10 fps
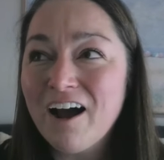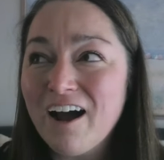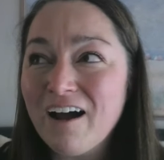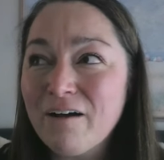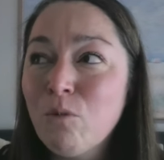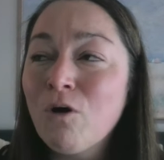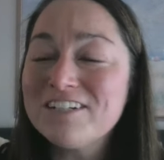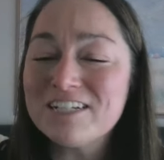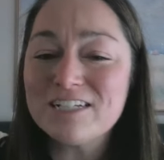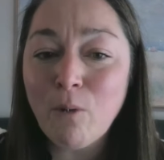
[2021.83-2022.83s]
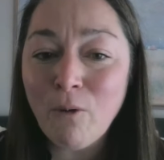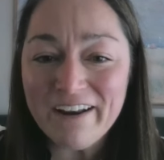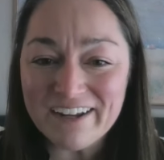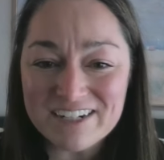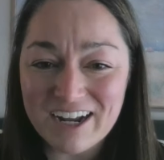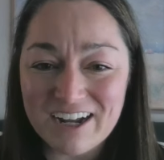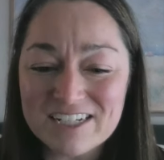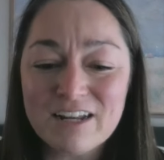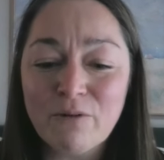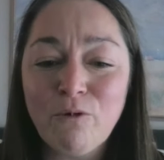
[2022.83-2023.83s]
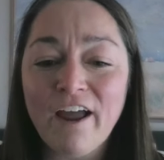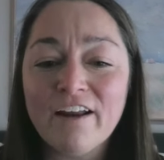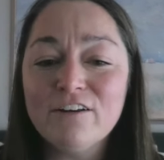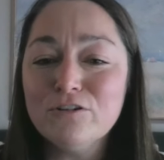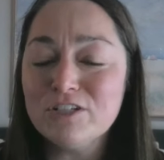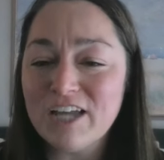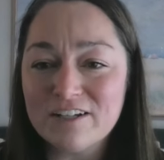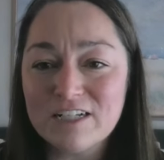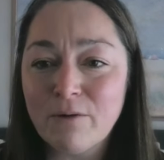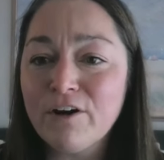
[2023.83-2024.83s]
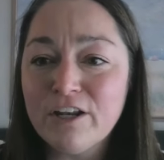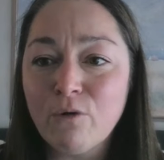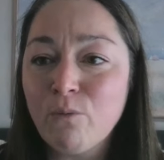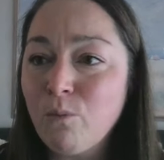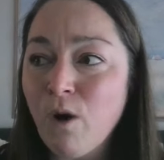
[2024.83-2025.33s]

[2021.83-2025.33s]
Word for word: uh, more disappointing to us than when you say to someone, you know,